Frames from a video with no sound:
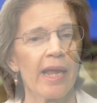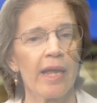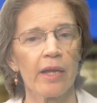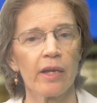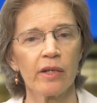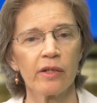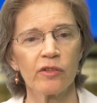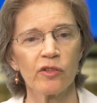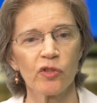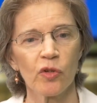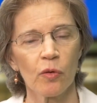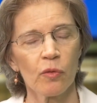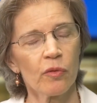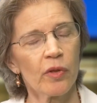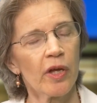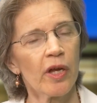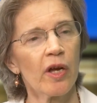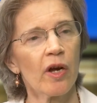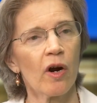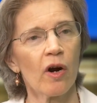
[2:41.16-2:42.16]
And so
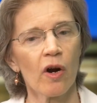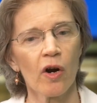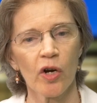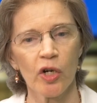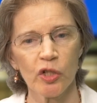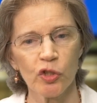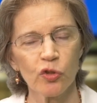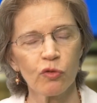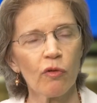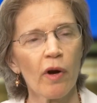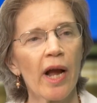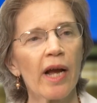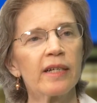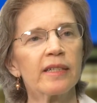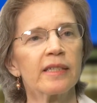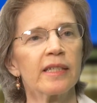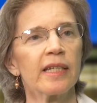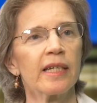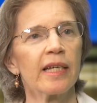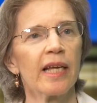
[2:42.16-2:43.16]
they are
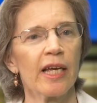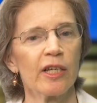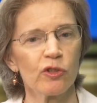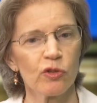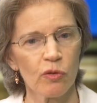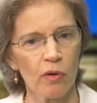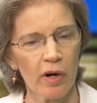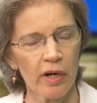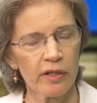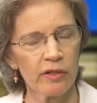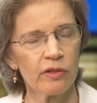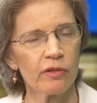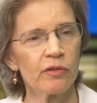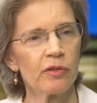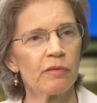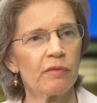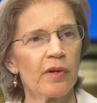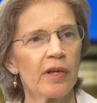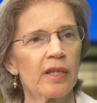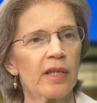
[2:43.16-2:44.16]
attracting and trying to
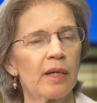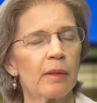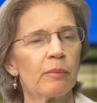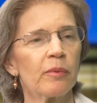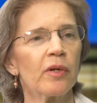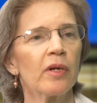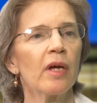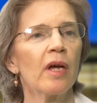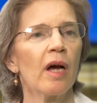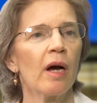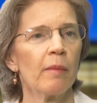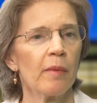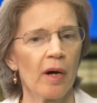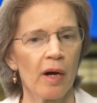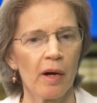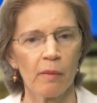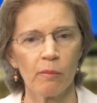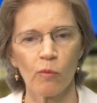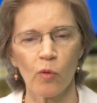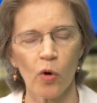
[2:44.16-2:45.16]
develop
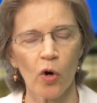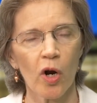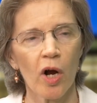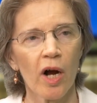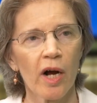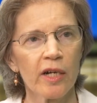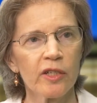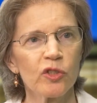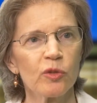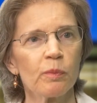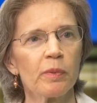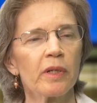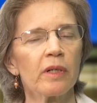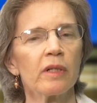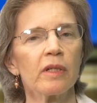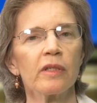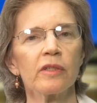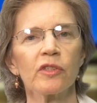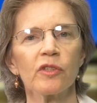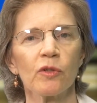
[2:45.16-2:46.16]
uh, more
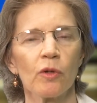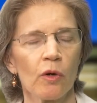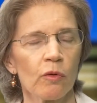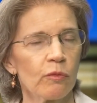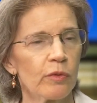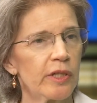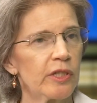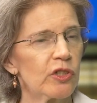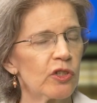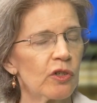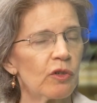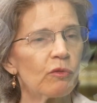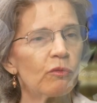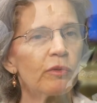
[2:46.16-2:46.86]
hospitals, uh, regional